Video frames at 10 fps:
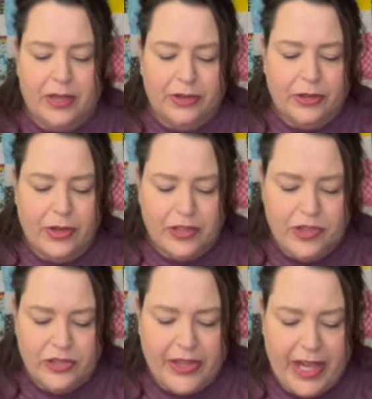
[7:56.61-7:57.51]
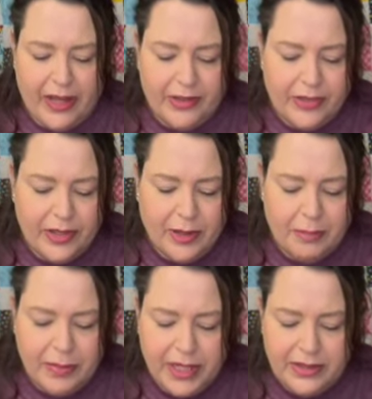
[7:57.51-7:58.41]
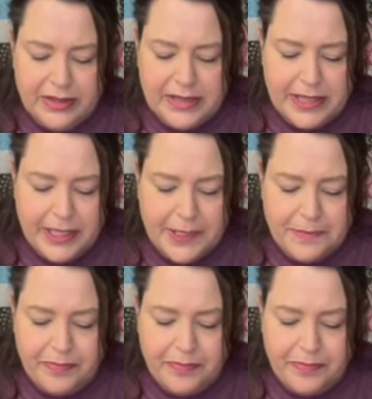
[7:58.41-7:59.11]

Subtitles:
So this just has buttons in it,